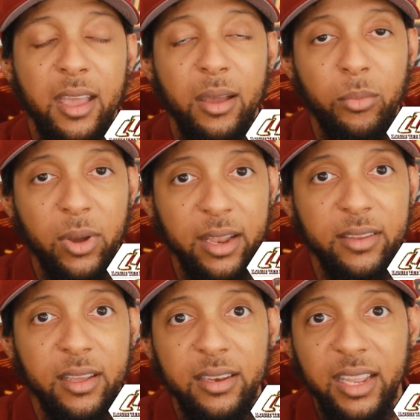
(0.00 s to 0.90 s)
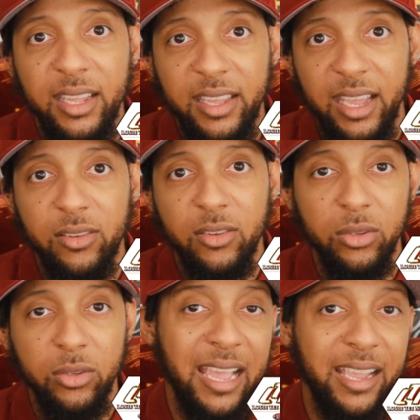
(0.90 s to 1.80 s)
but Nick Gates
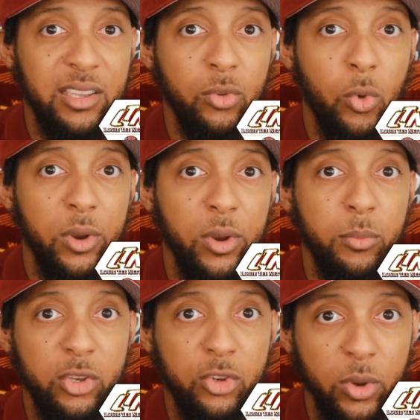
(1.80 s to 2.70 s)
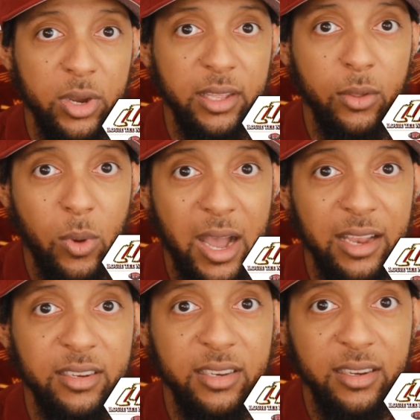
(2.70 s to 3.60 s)
looks like he's going to be joining the
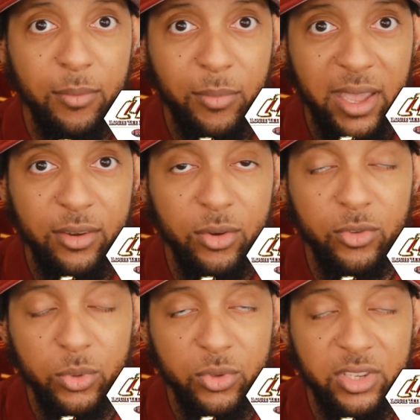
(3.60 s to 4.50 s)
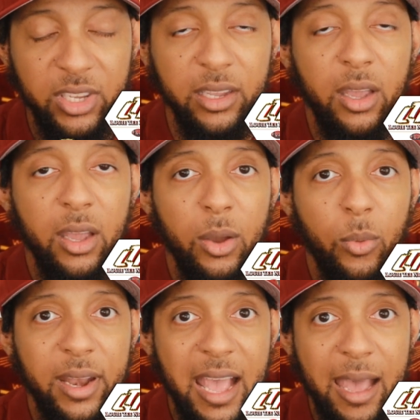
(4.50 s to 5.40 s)
Washington Commanders. We'll see
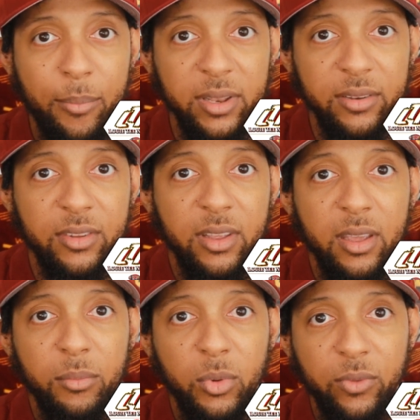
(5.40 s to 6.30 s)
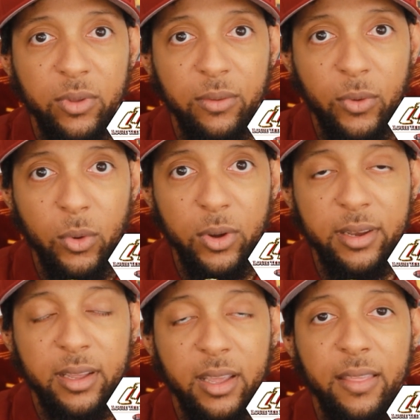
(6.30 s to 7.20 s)
what happens moving
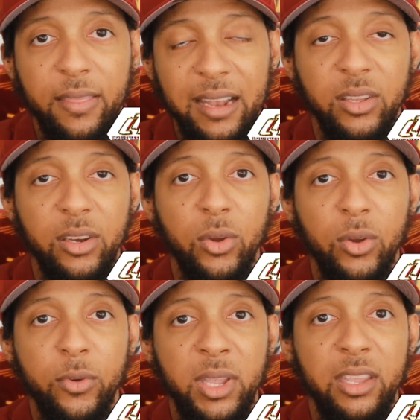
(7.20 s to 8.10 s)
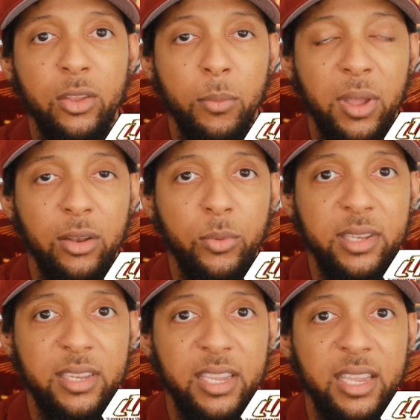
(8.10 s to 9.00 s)
forward. That's going to do it for me, your man Louis
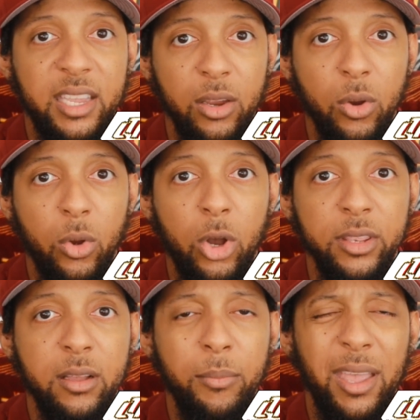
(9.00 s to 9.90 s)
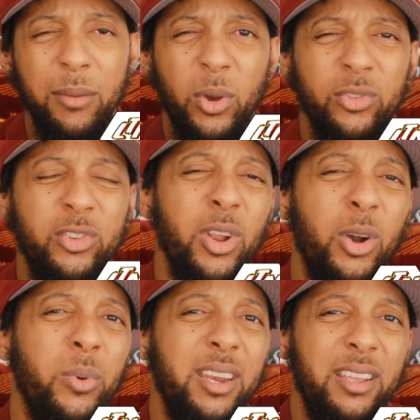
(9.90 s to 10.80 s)
T, here on the Command Post. You know
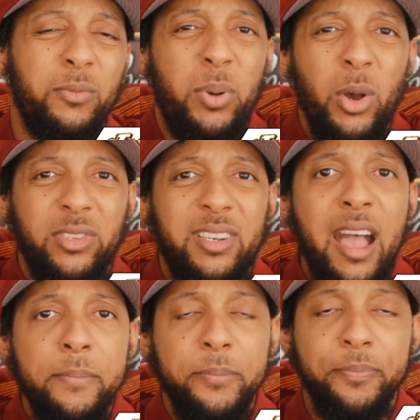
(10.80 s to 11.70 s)
what it is. Post up,